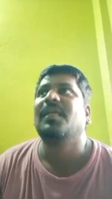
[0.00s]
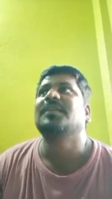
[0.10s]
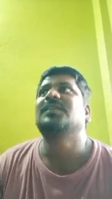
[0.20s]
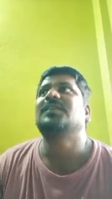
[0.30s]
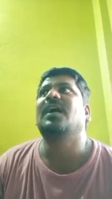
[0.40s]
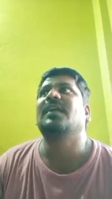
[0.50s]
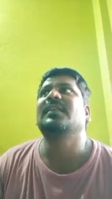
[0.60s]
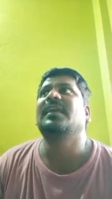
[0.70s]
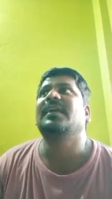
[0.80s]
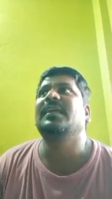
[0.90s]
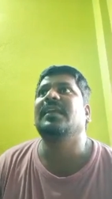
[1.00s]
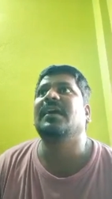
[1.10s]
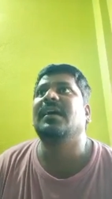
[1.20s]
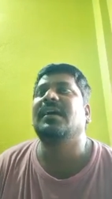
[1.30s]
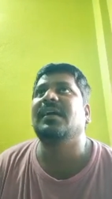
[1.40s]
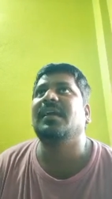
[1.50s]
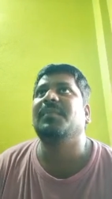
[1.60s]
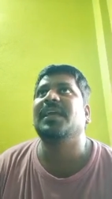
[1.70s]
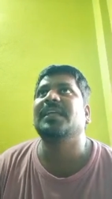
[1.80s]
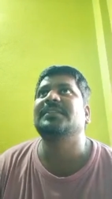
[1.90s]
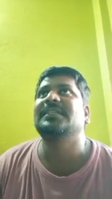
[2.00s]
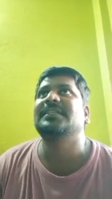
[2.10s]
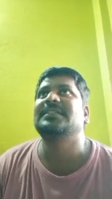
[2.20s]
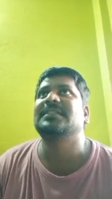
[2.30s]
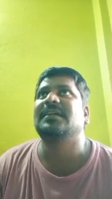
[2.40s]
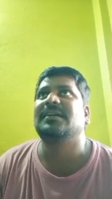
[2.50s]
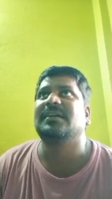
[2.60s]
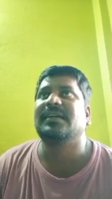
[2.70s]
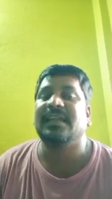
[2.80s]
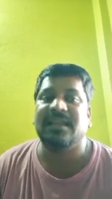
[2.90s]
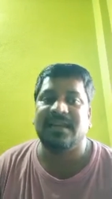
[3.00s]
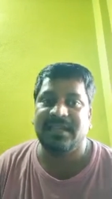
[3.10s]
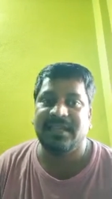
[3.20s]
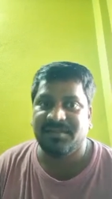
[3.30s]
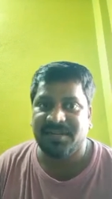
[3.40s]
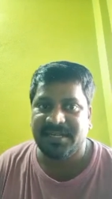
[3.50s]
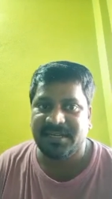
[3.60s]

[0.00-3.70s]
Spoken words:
So on the retina, image is real and inverted.